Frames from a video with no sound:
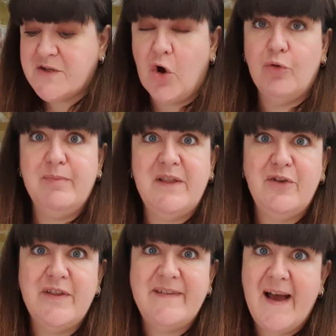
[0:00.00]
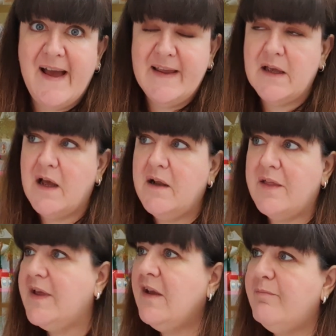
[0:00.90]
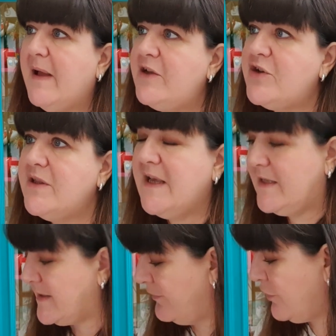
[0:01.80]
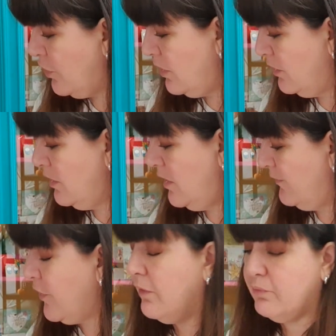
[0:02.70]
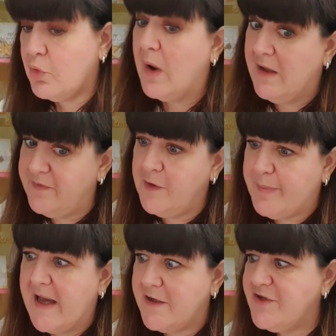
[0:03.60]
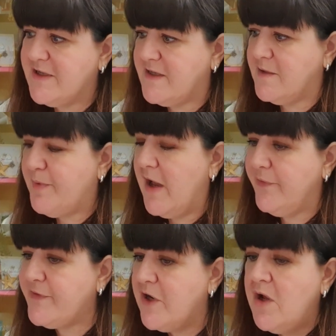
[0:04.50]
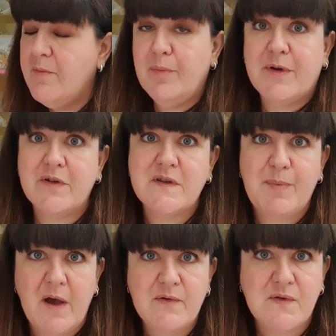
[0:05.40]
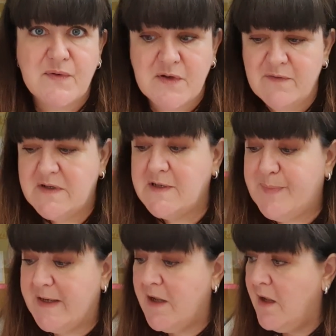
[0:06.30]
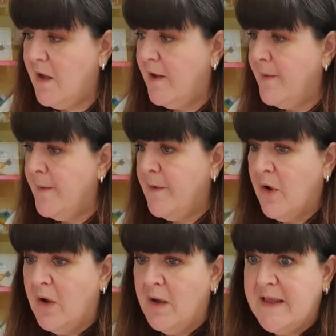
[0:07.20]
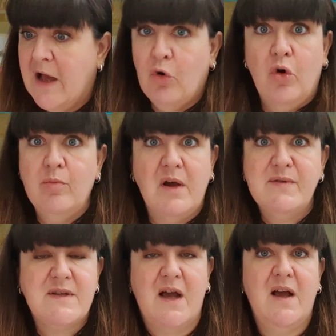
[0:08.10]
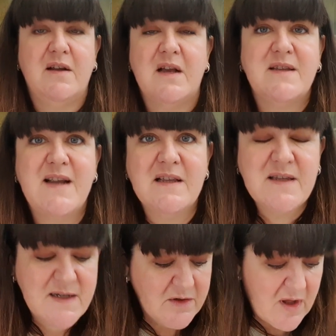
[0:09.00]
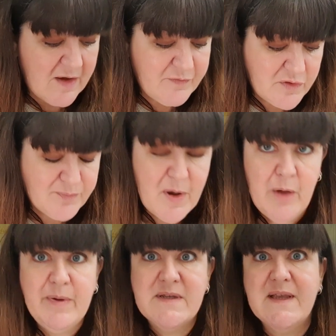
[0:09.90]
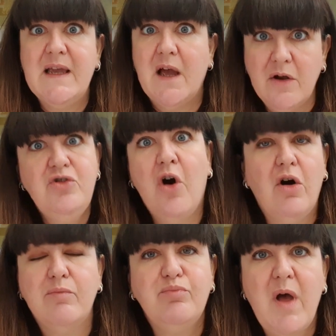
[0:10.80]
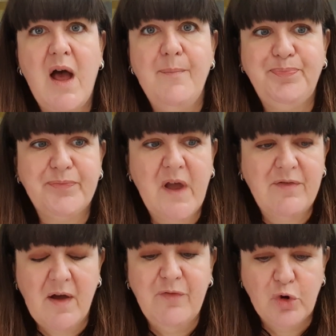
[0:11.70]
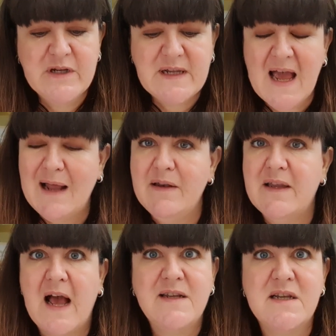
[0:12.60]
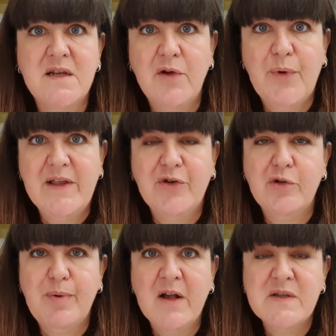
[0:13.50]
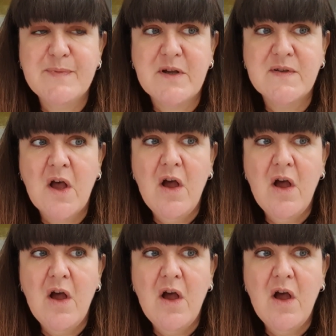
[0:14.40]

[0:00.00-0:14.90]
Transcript: told me the other day, and I think I mentioned this, I've got quite a few packages to post, but because the postal service has been almost a standstill, I've purposely not I've avoided it, and I didn't know where you could post, because